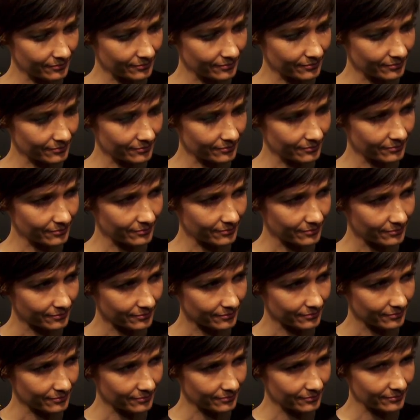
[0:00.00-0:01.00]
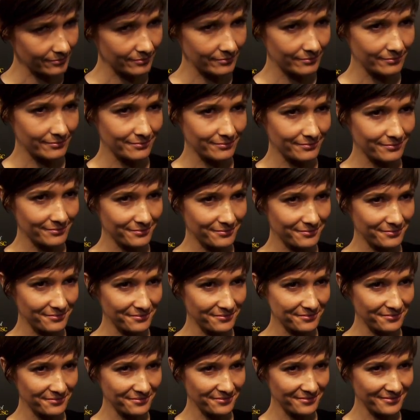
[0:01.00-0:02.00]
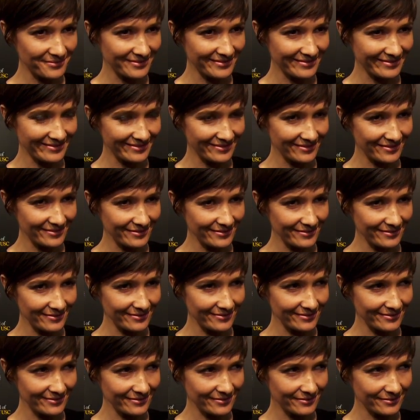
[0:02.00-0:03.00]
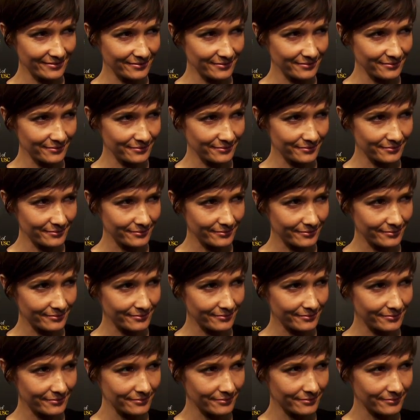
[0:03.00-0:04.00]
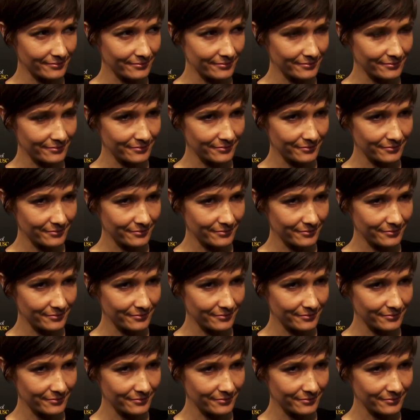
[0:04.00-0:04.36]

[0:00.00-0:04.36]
(not speaking)